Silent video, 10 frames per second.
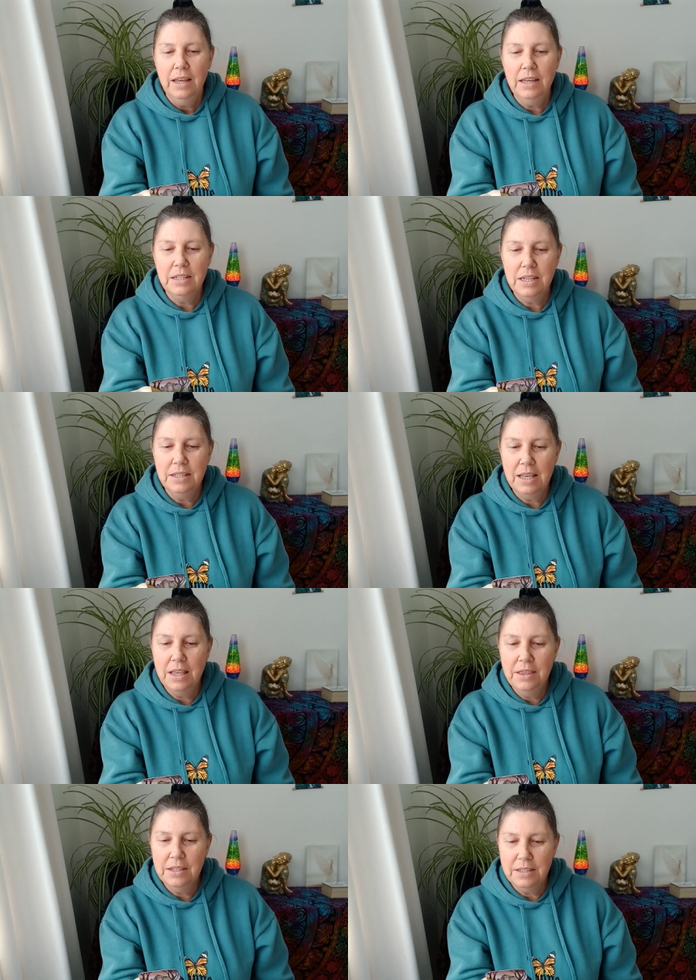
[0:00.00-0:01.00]
It is
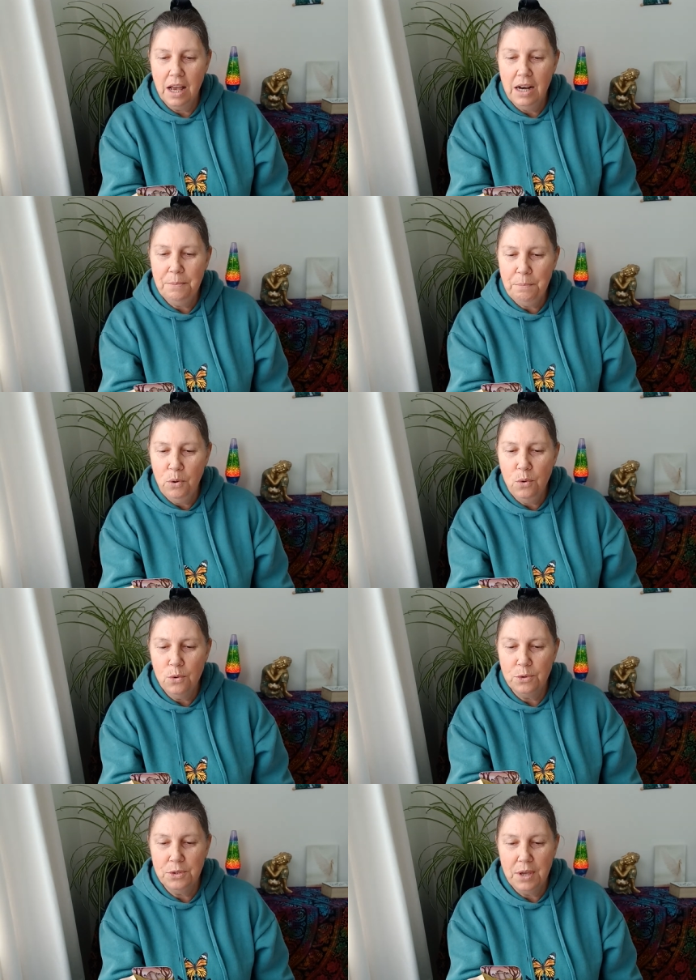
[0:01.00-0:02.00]
in the silent
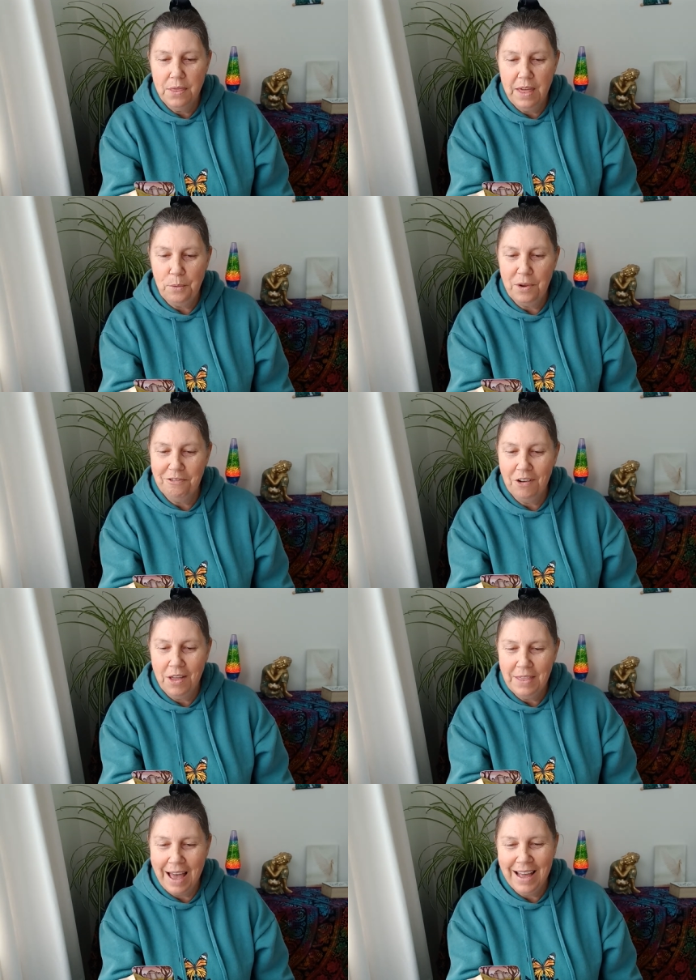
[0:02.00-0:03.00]
pause that we
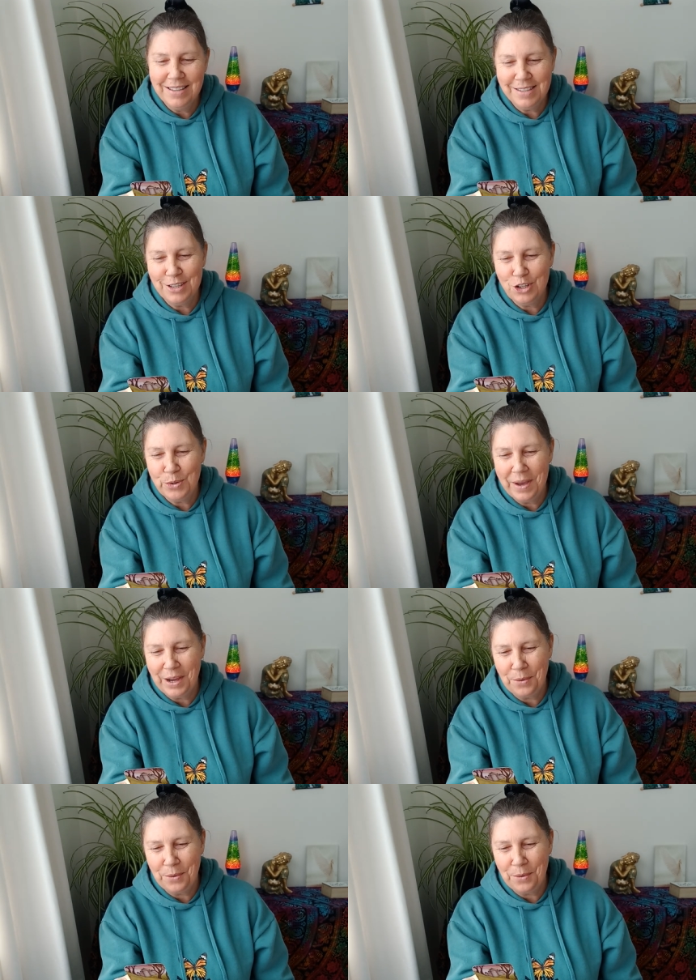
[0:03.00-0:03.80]
find the answers to our